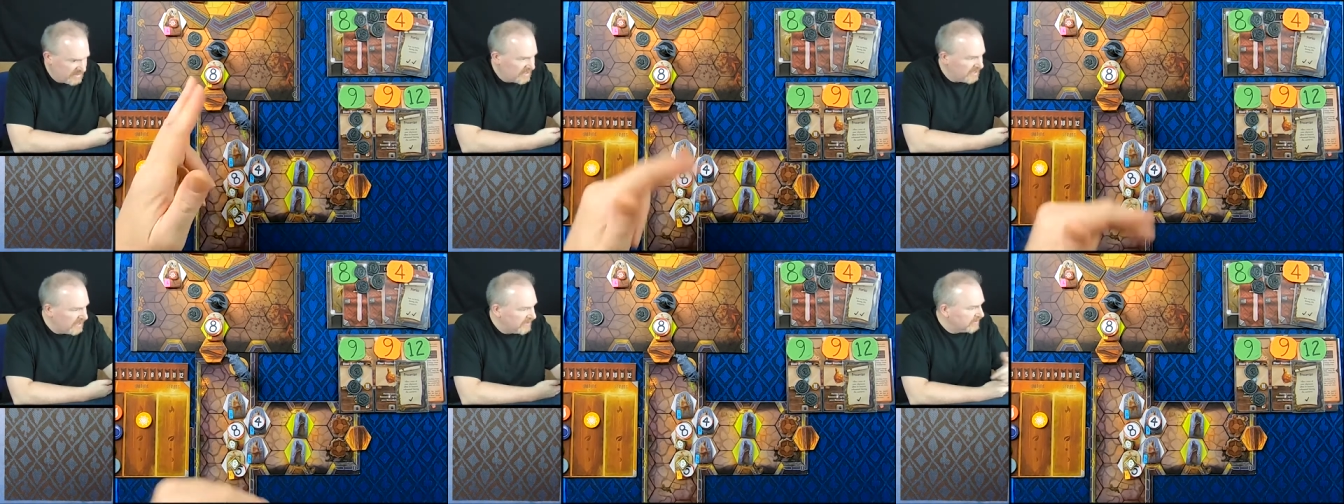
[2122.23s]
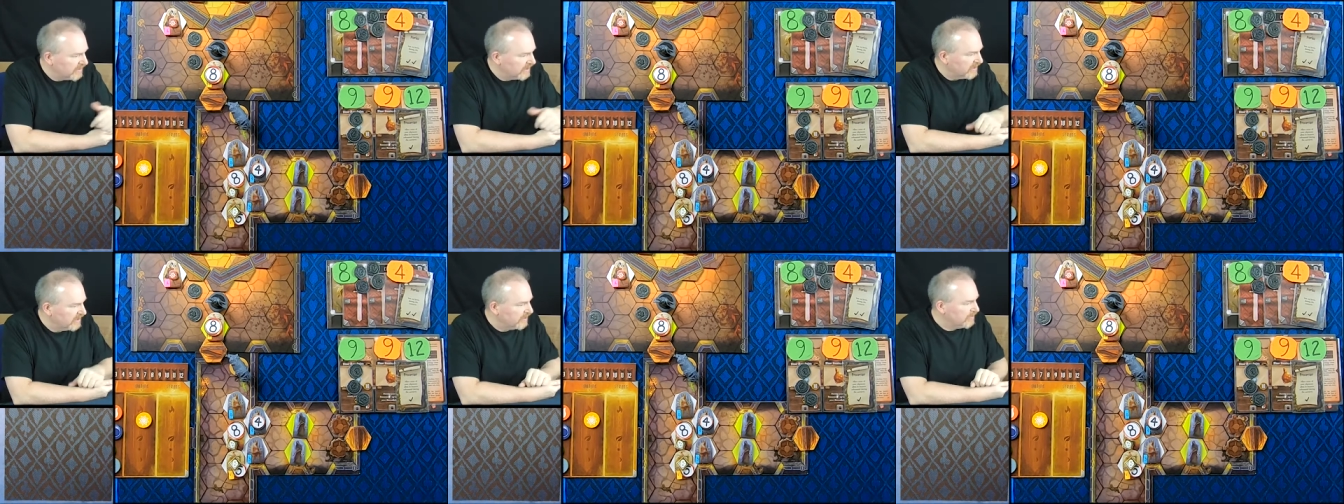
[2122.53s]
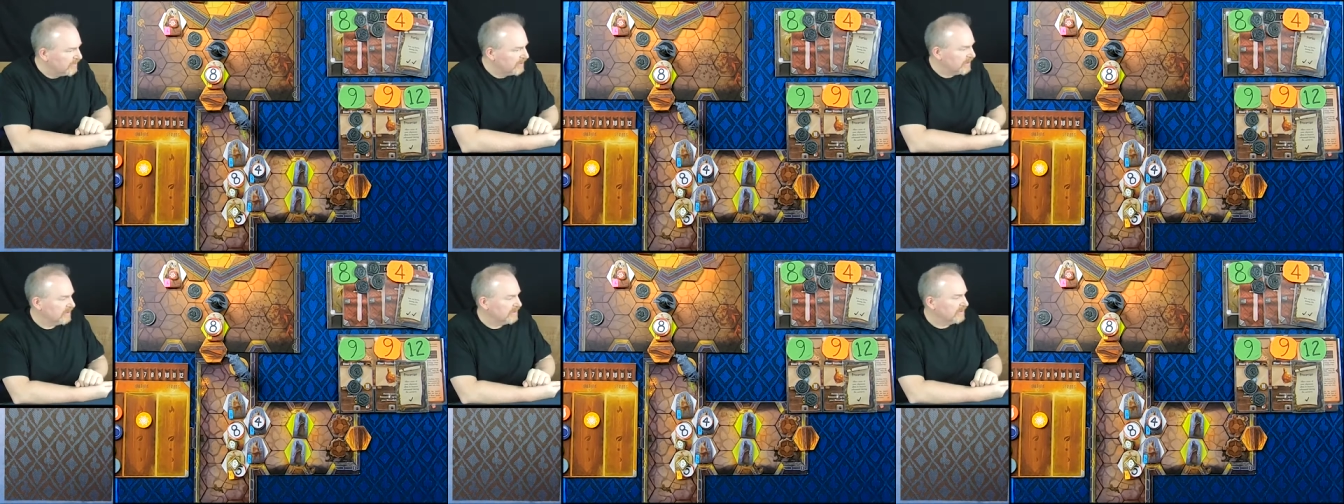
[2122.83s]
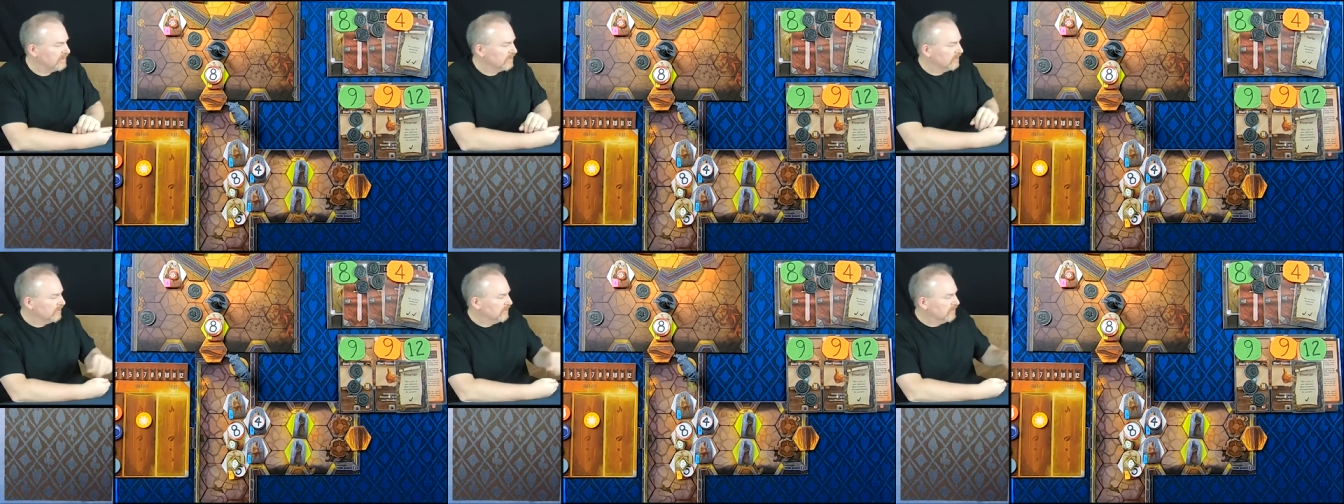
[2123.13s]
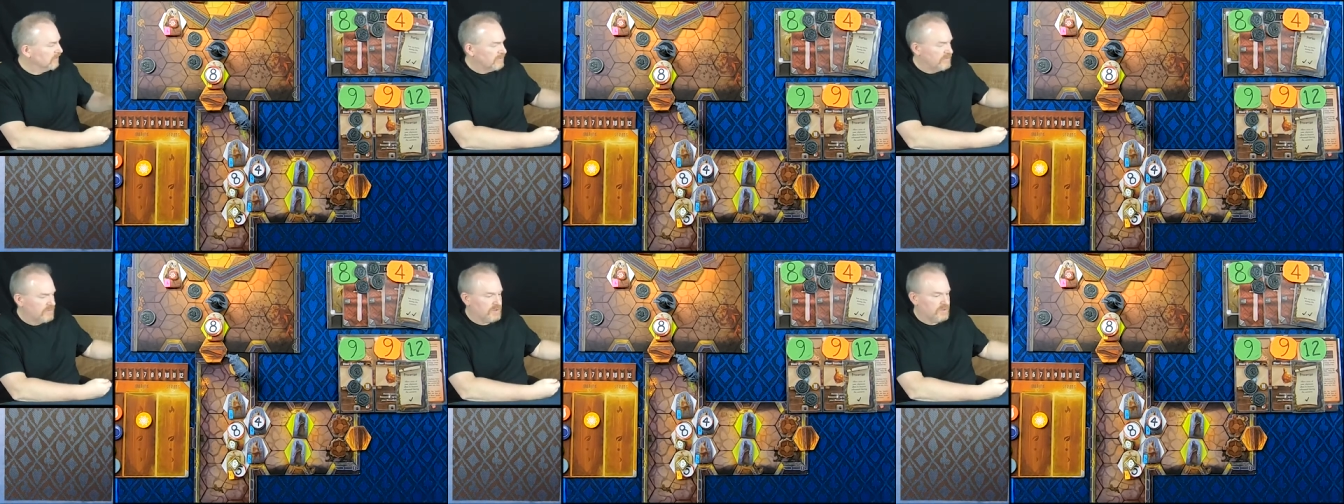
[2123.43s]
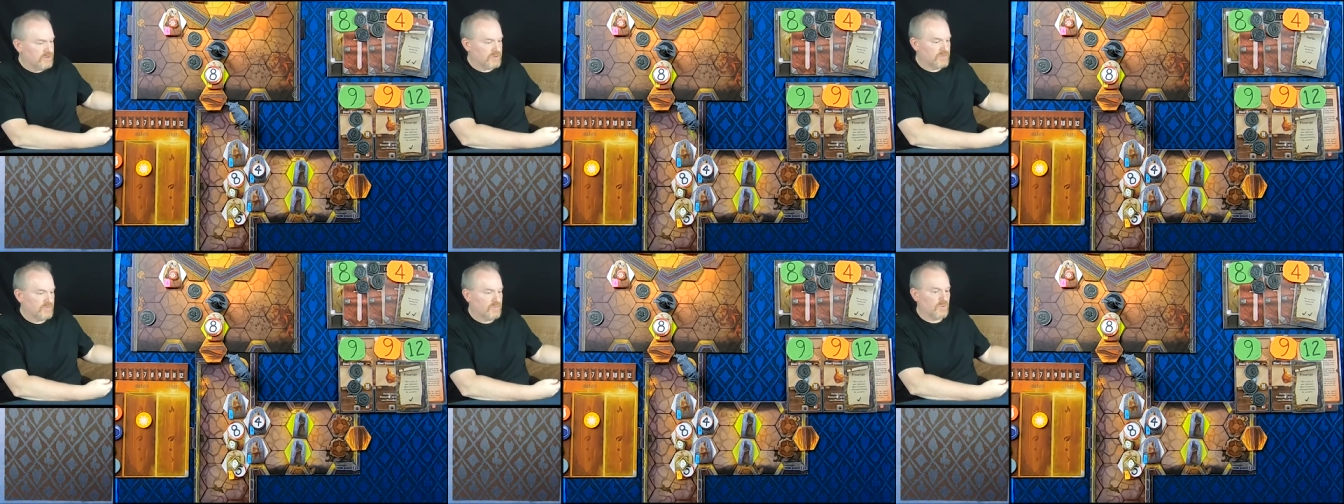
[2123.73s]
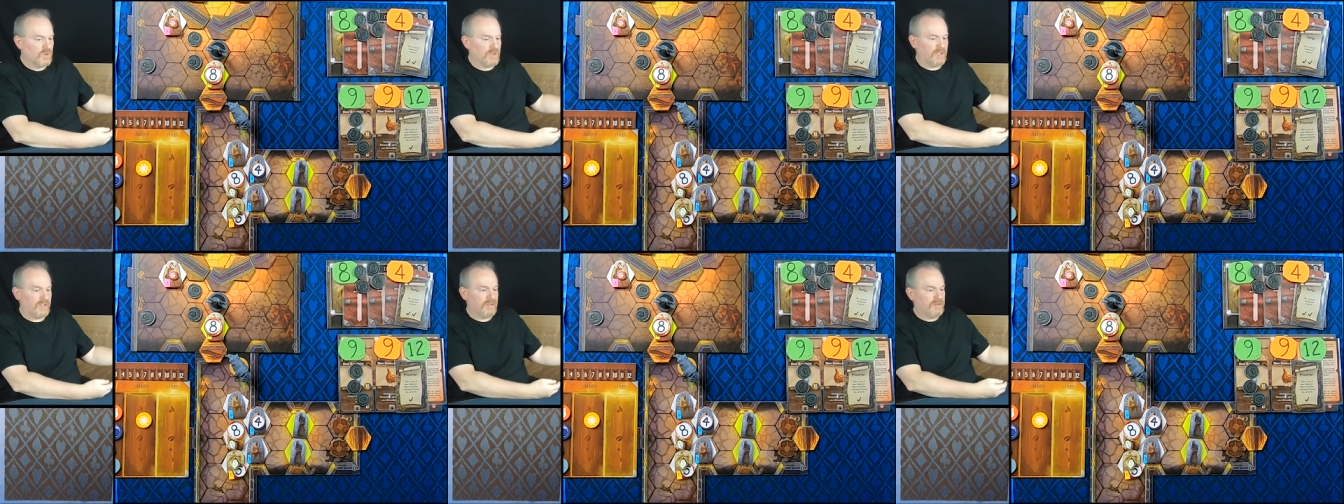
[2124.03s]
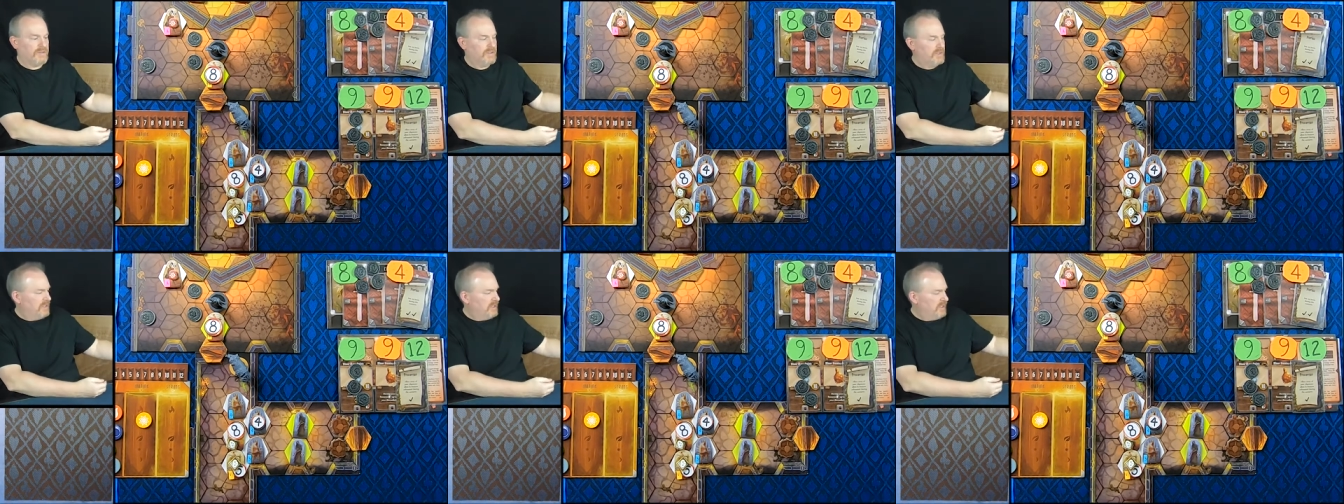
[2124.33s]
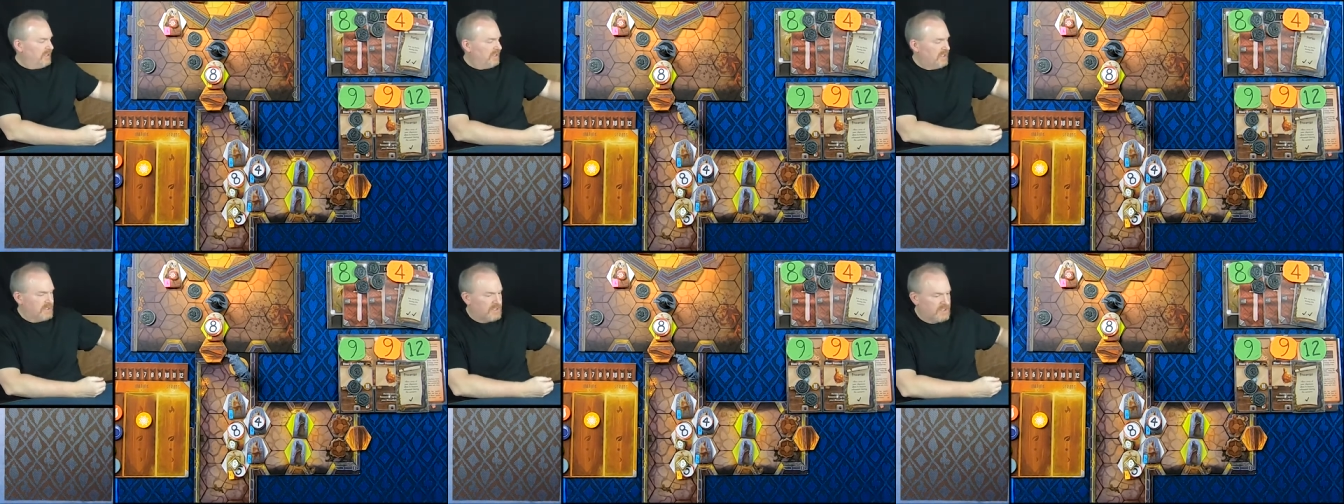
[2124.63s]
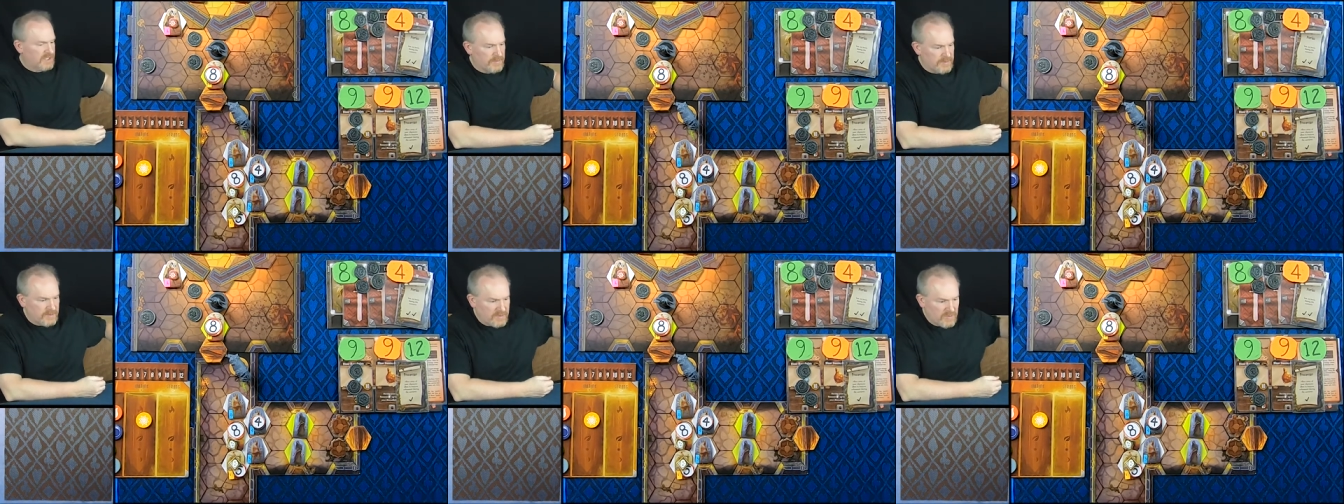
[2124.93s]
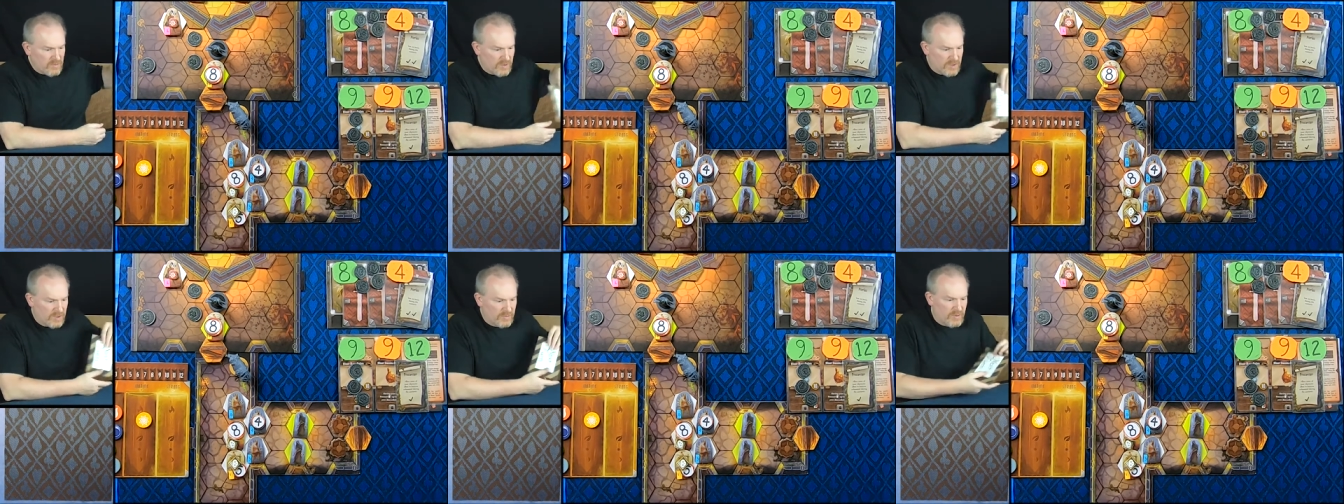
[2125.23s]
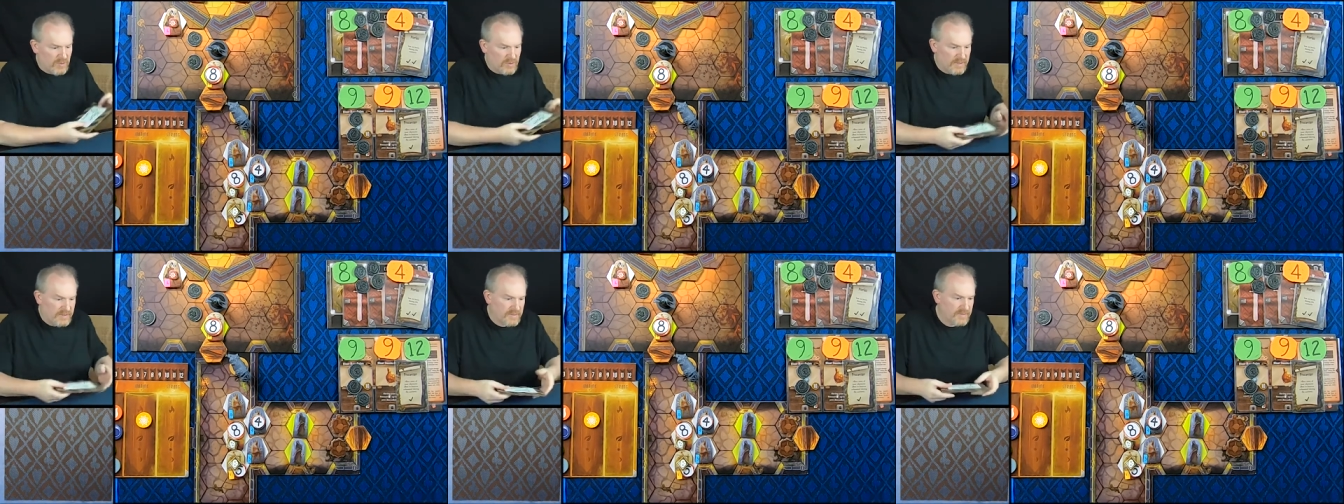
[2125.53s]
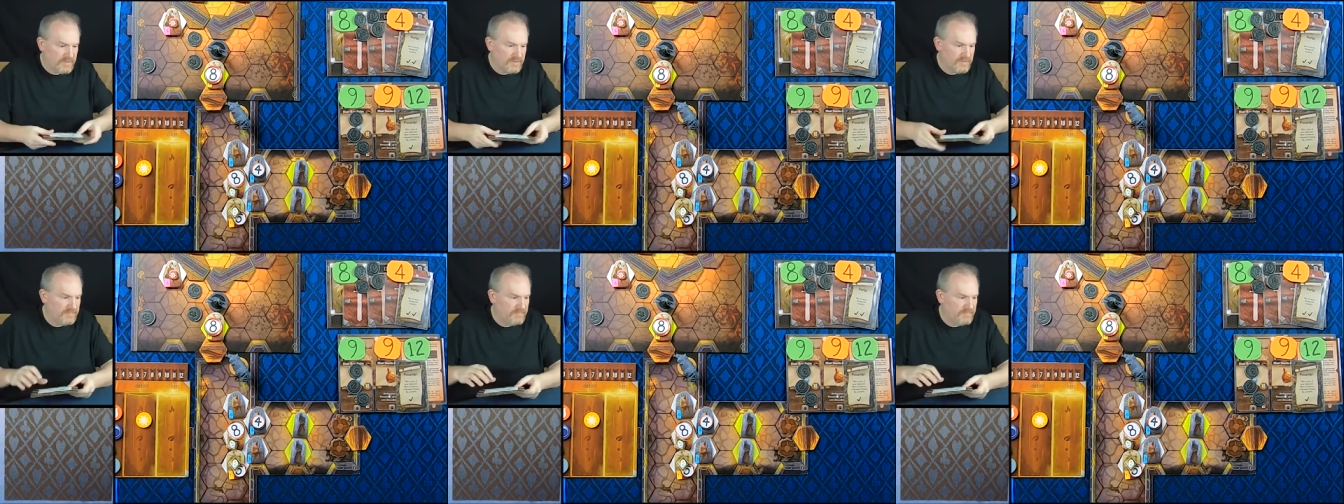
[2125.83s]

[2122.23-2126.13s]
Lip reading: to have to get up there and do some work. Time to do work, boys.